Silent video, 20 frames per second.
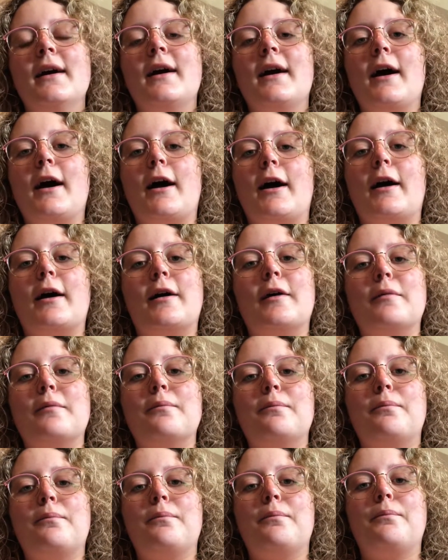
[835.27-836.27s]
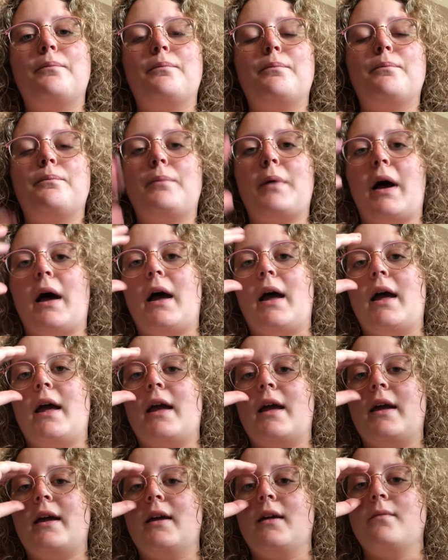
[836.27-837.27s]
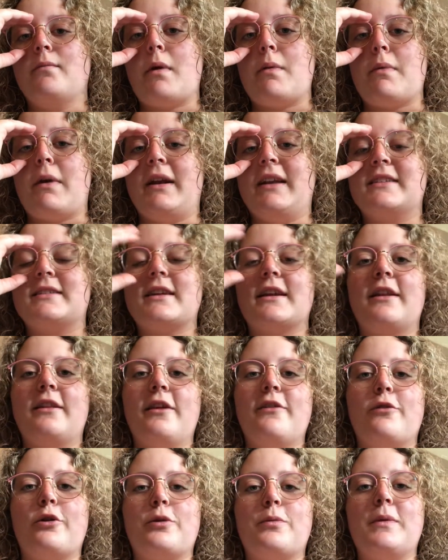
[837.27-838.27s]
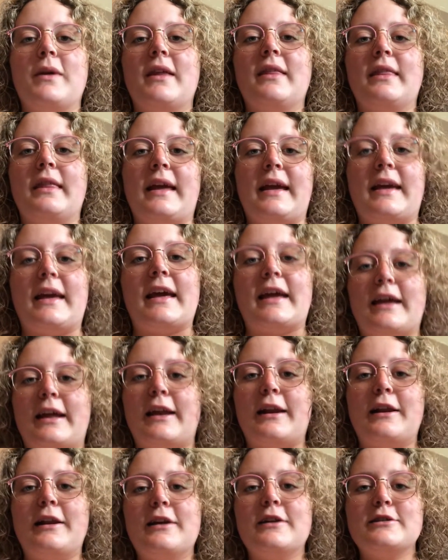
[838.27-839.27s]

Um, but my bunny's gonna live with me in Lincoln,